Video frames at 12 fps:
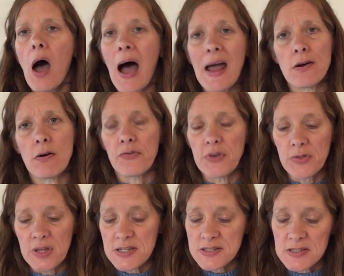I don't feel
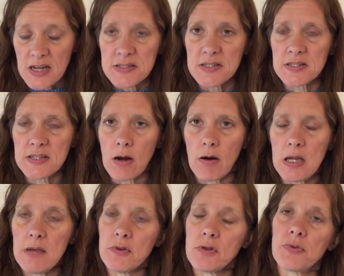that it's necessary,
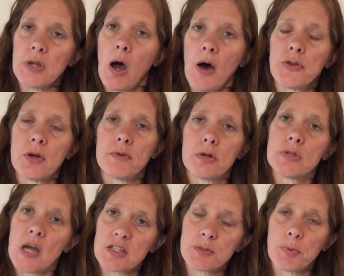even though the author of your
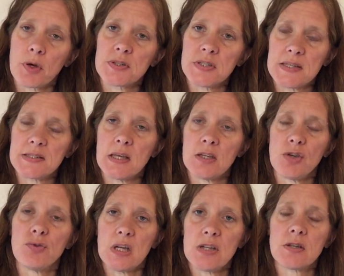textbook says that
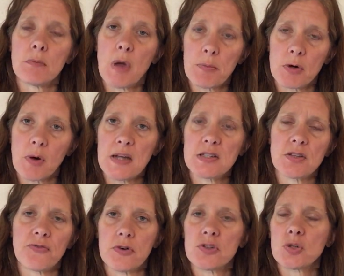you need to memorize the
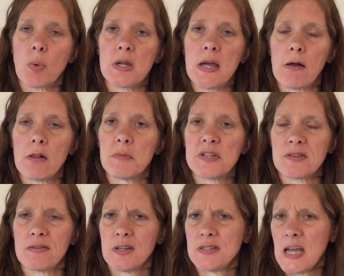first 20 elements
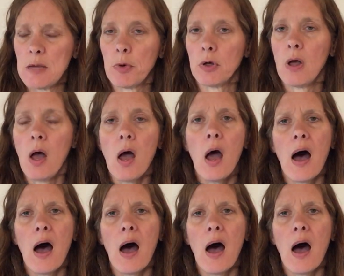on the table.